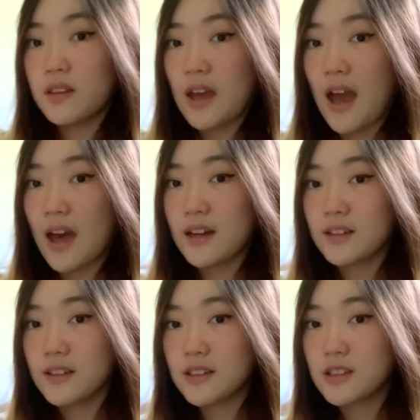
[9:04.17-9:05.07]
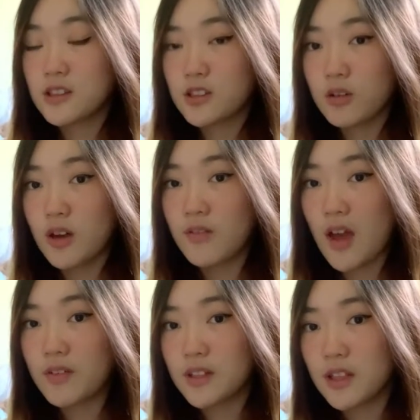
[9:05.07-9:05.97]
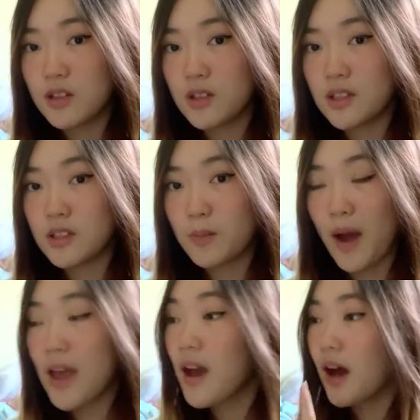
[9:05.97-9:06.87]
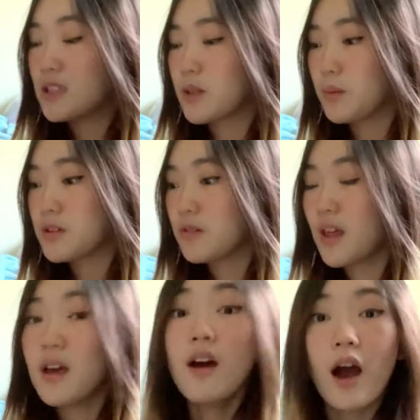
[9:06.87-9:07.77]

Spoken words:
they had a list shown of everything you needed to buy. I took a picture of that.